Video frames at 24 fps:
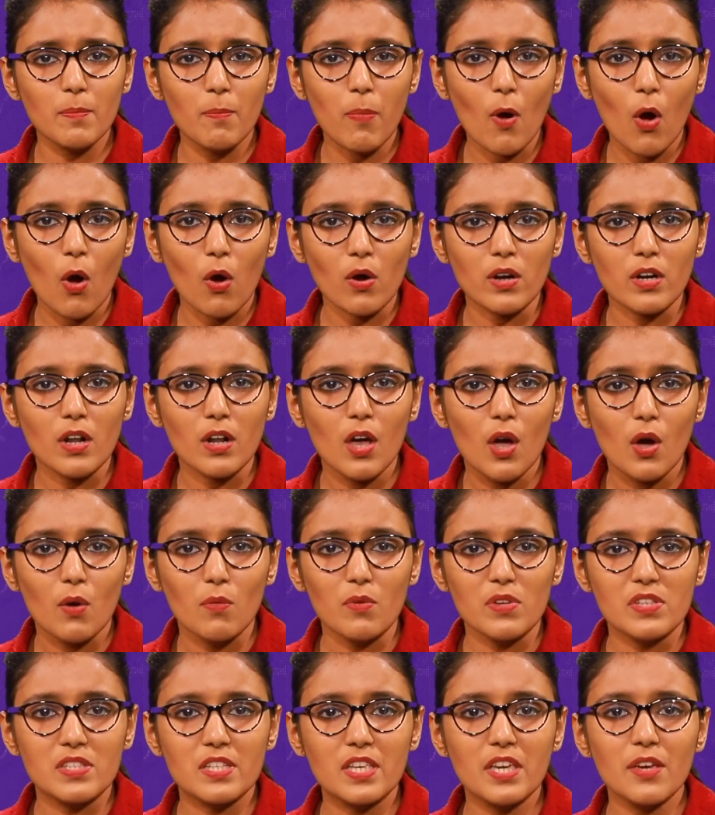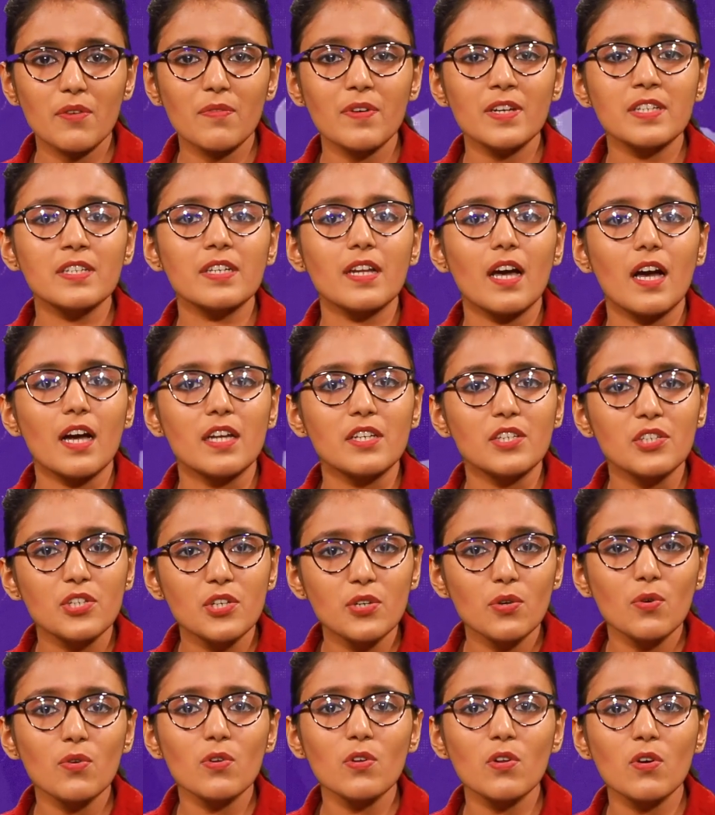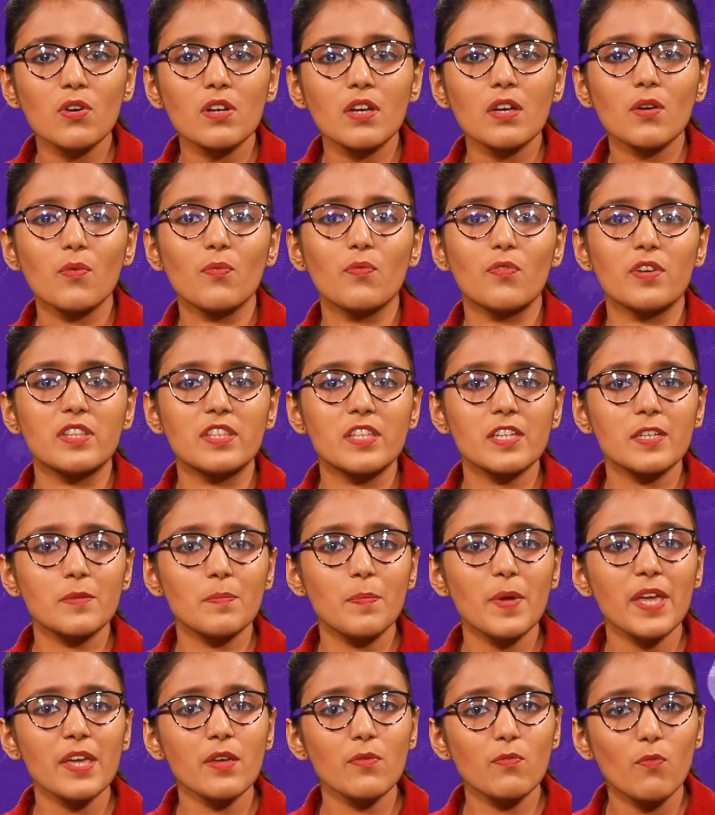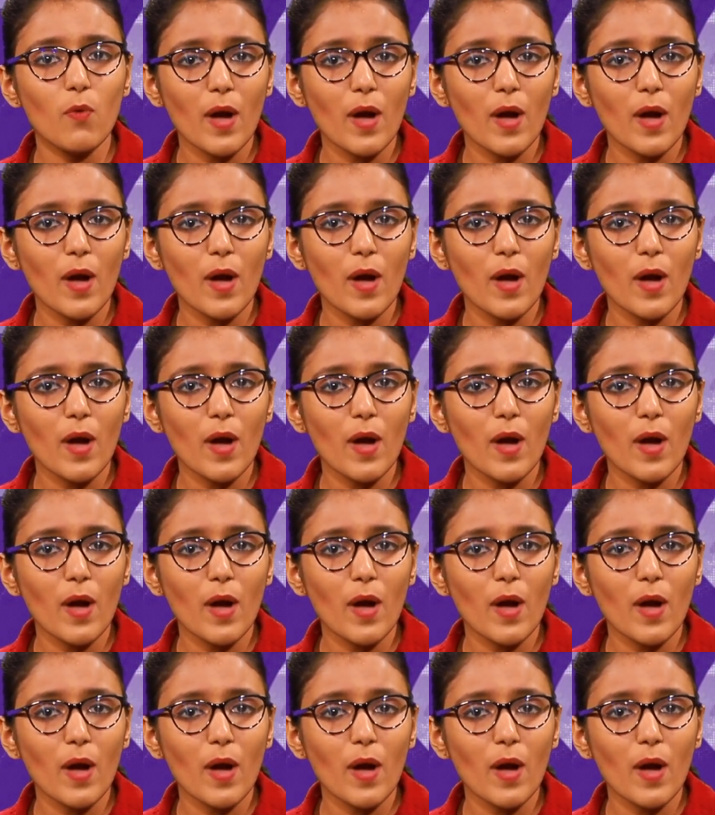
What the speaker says: ball was given a new look, with it being